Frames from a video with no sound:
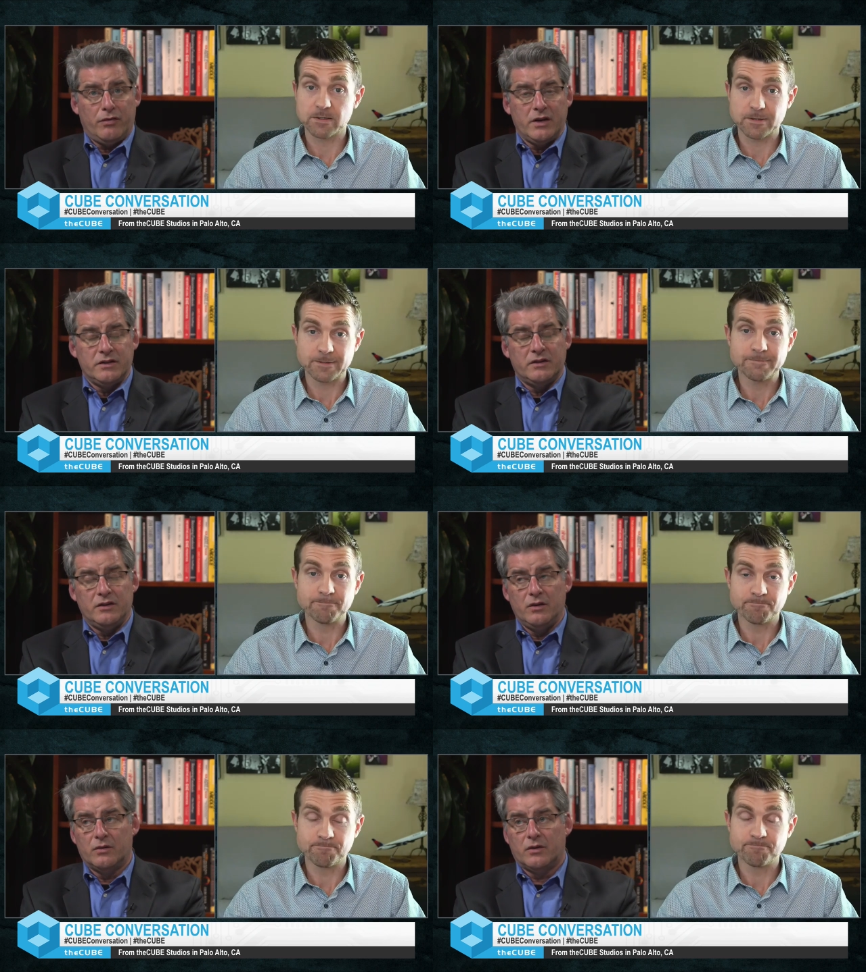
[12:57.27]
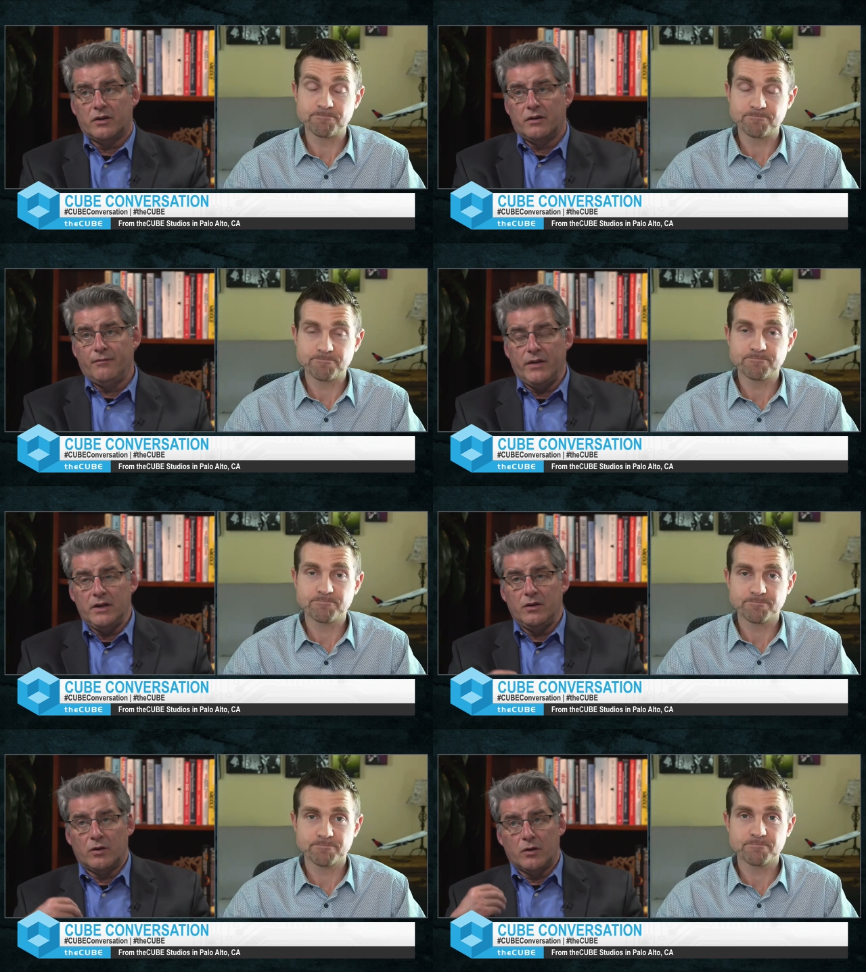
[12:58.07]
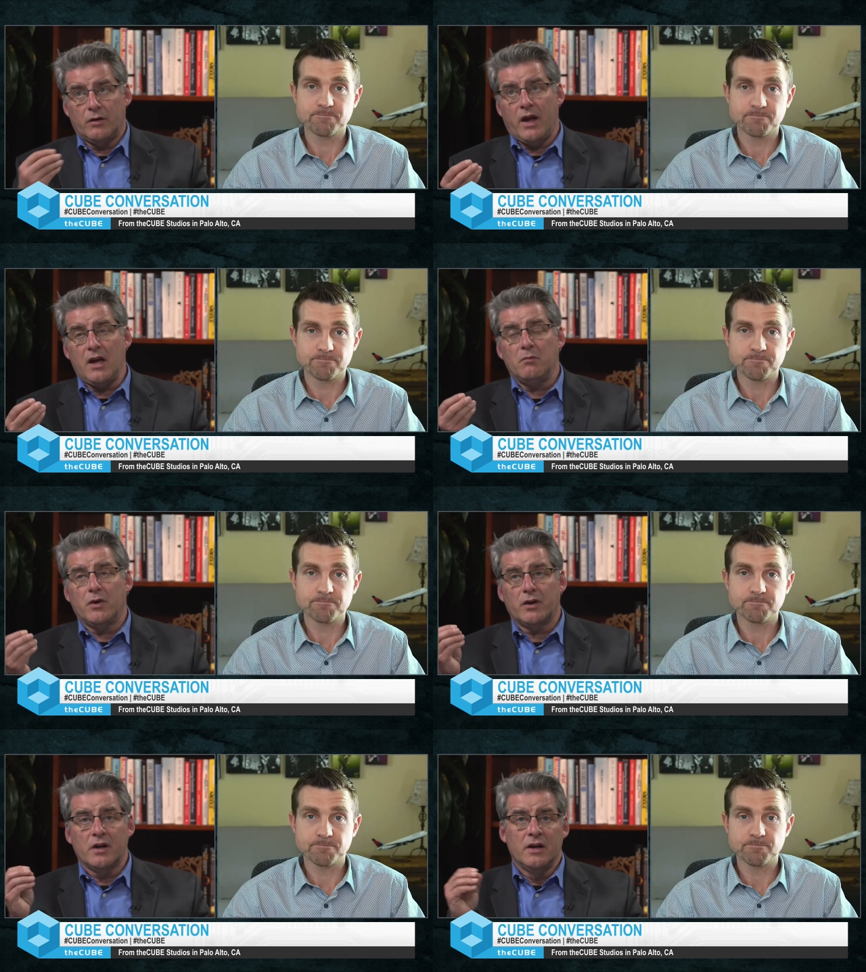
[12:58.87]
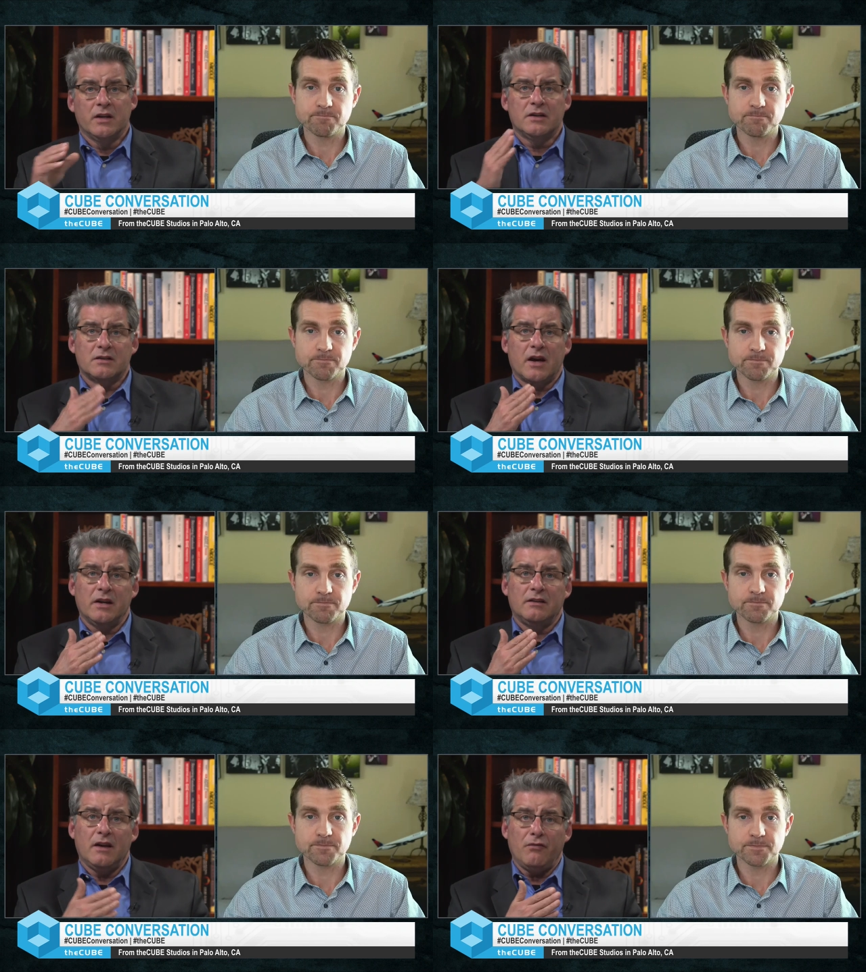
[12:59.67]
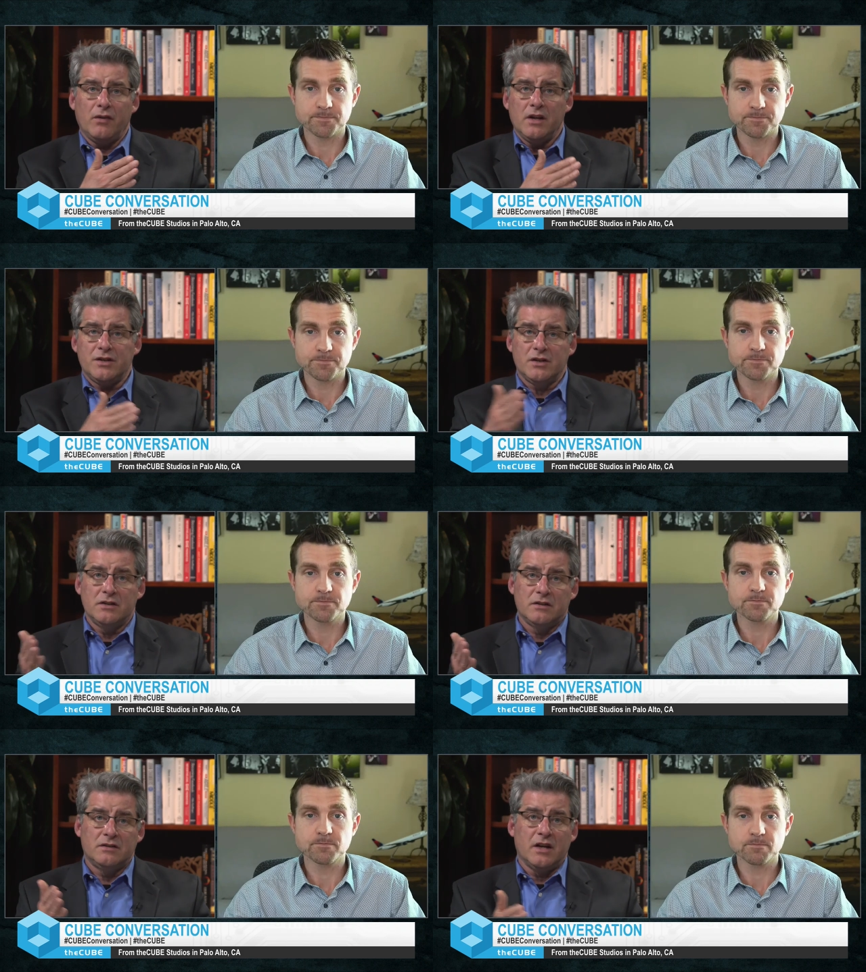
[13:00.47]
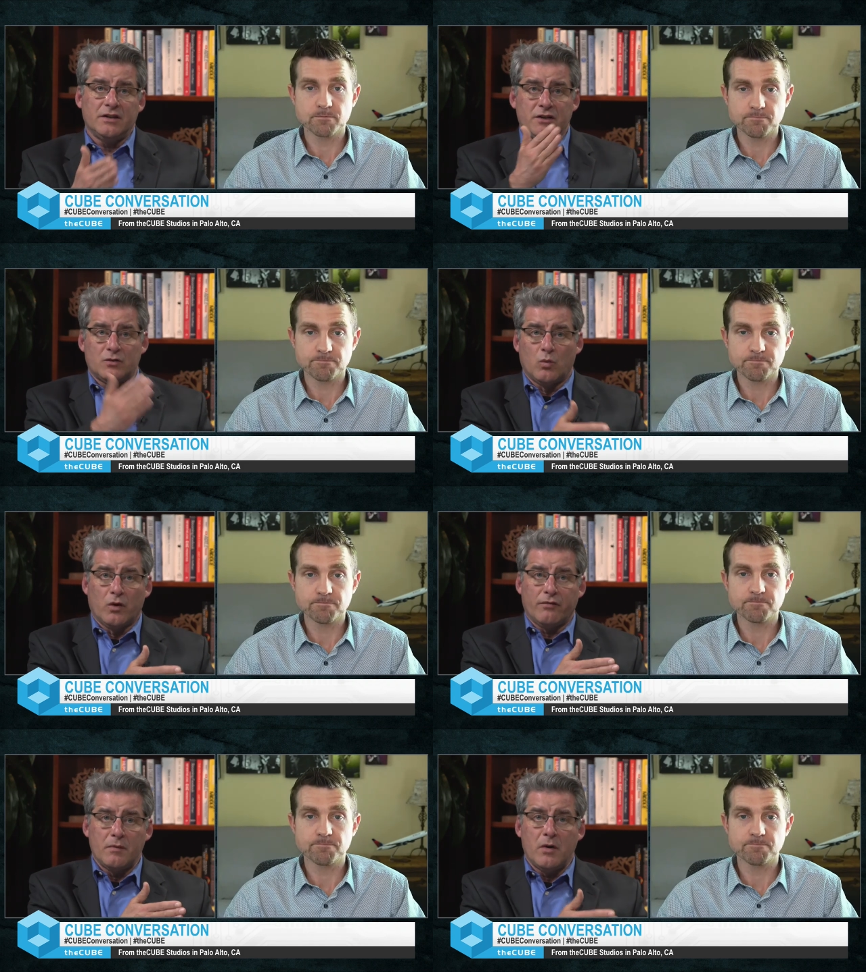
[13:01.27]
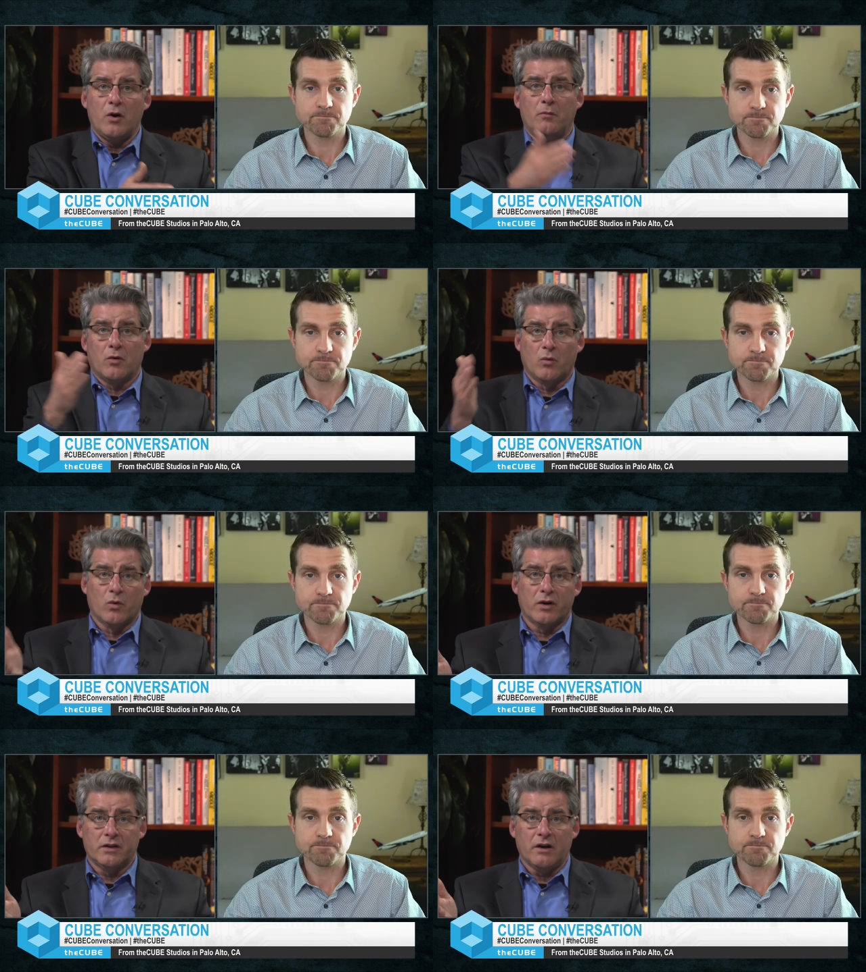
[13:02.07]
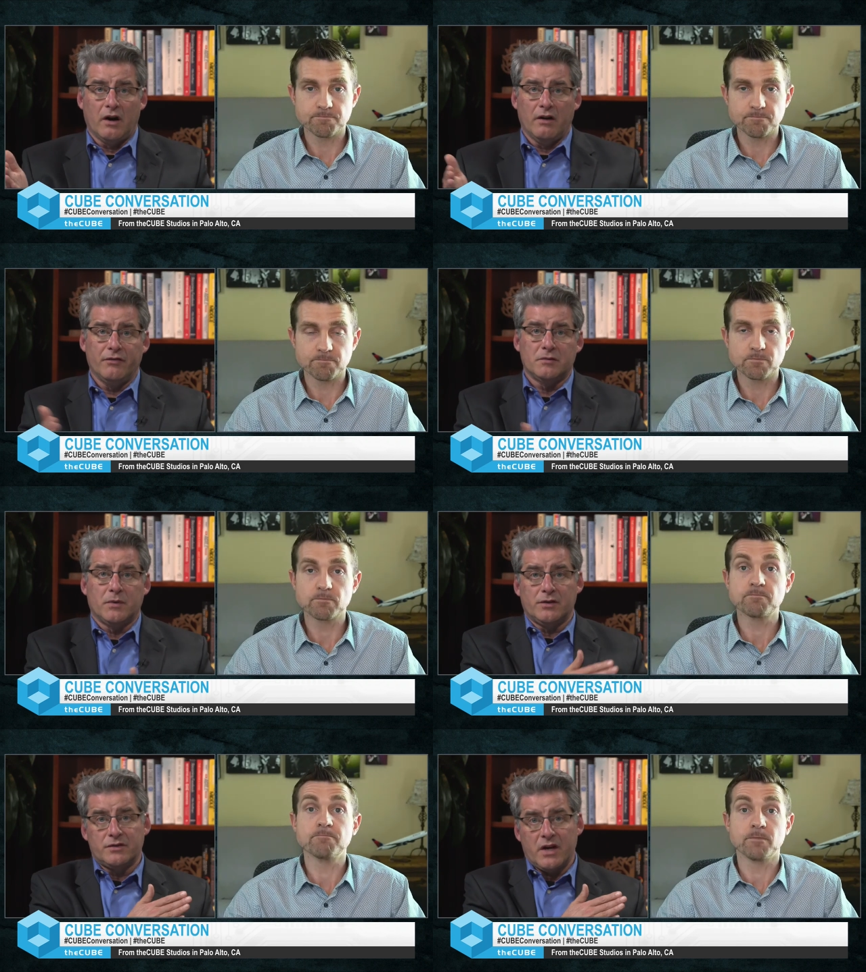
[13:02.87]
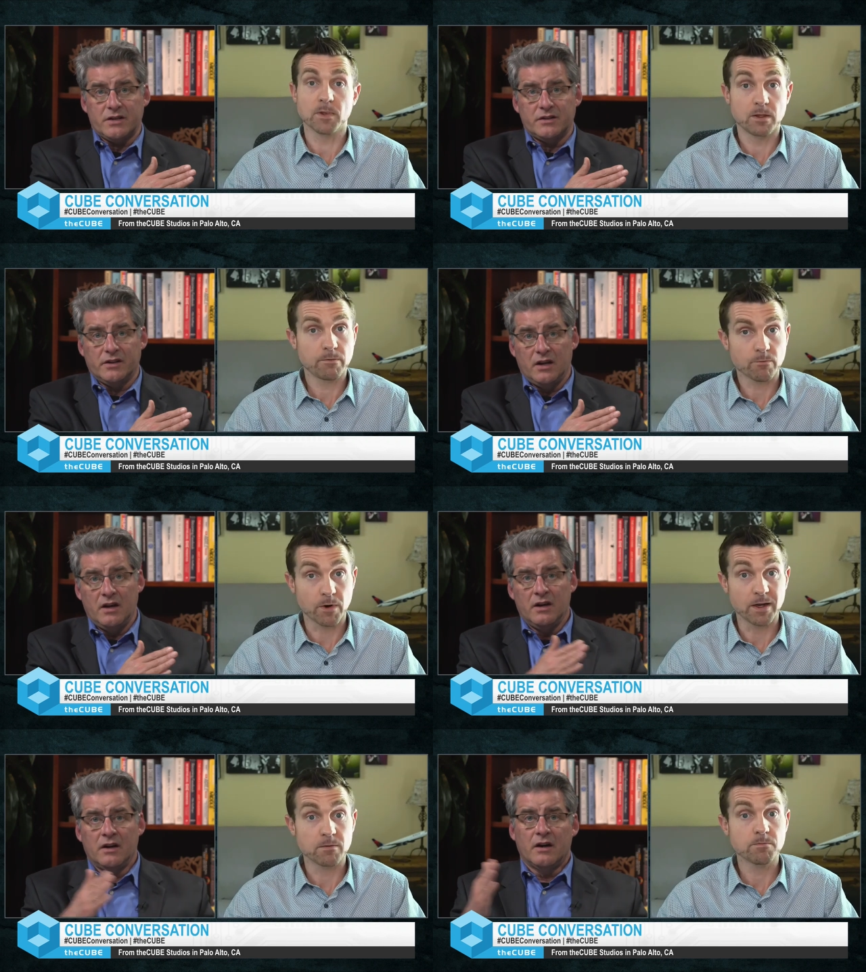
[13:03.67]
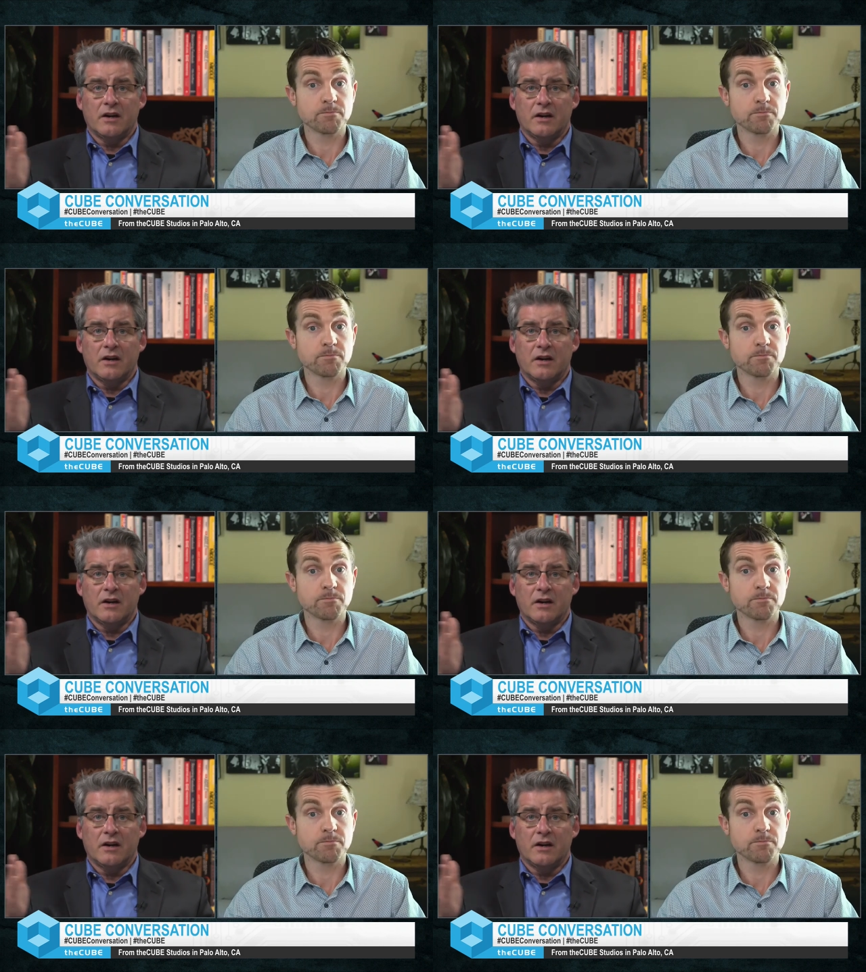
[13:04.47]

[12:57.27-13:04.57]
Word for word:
Speaker 1: things in your, in your handbook is the kind of definitions. It's not just work from home or work at the office, but there's actually a